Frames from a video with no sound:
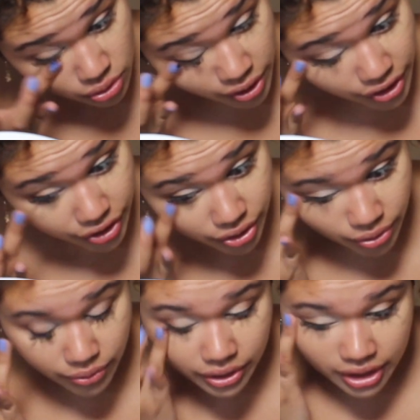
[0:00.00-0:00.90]
your
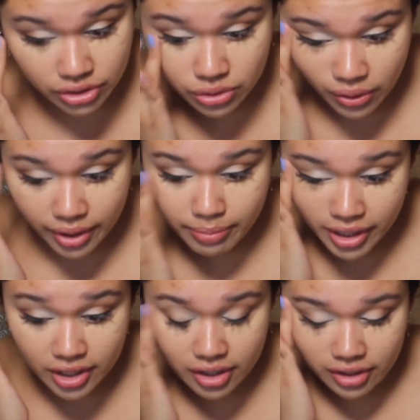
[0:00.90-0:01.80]
youth, enjoy
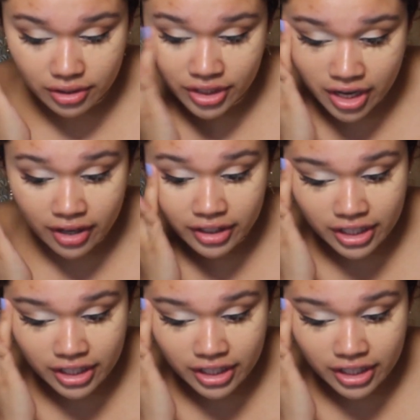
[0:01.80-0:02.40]
being young,